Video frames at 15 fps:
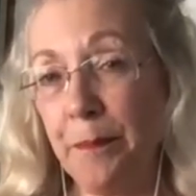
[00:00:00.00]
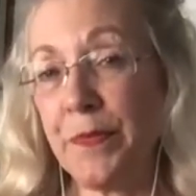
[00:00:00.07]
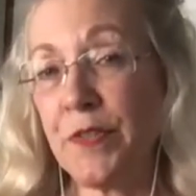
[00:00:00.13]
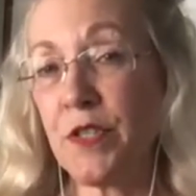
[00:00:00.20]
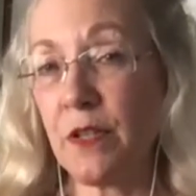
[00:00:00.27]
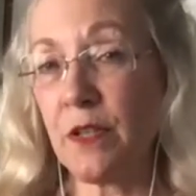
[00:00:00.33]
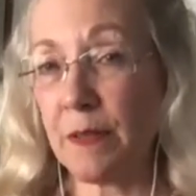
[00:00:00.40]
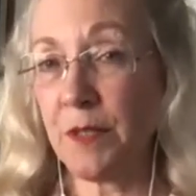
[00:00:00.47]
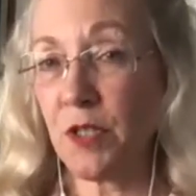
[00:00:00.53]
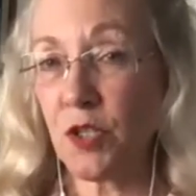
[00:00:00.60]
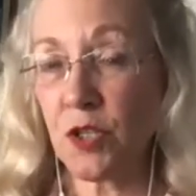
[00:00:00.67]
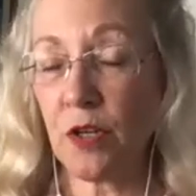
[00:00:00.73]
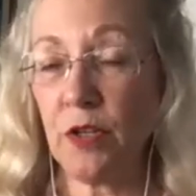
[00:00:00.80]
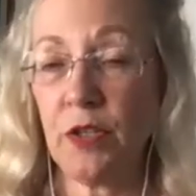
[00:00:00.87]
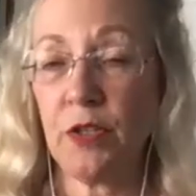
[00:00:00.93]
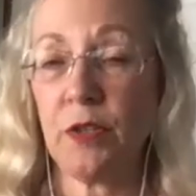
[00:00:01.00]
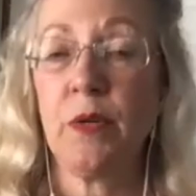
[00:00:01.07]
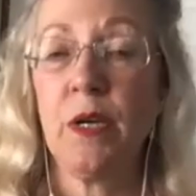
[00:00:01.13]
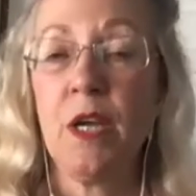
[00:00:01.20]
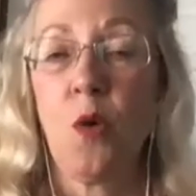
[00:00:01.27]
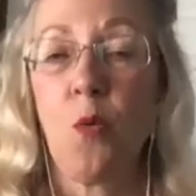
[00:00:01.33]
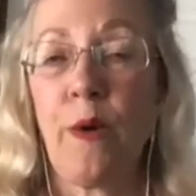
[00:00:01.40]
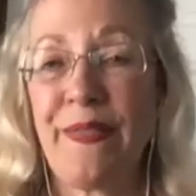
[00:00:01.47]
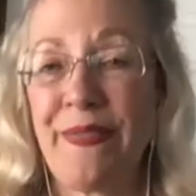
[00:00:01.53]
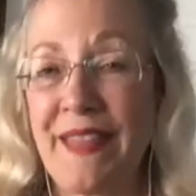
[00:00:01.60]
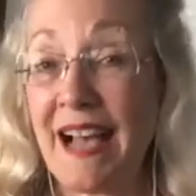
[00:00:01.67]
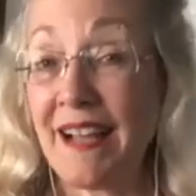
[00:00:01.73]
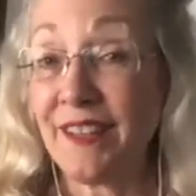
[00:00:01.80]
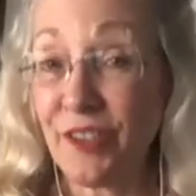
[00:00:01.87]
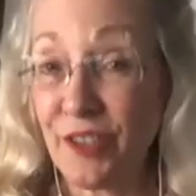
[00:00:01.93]
So let me show you what
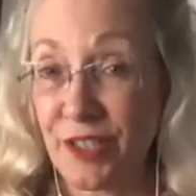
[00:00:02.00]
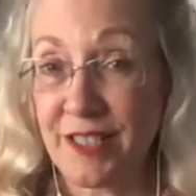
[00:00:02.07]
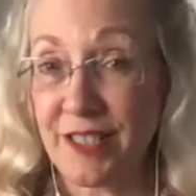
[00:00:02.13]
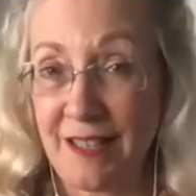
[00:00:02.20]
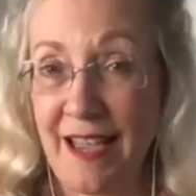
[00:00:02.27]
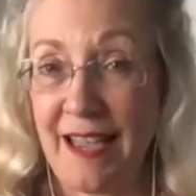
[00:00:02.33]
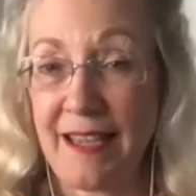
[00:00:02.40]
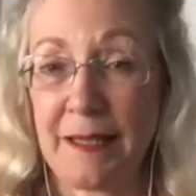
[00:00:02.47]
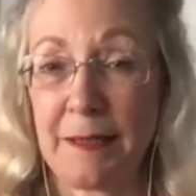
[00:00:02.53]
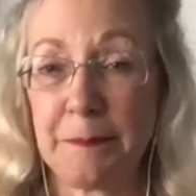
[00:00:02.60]
that looks like.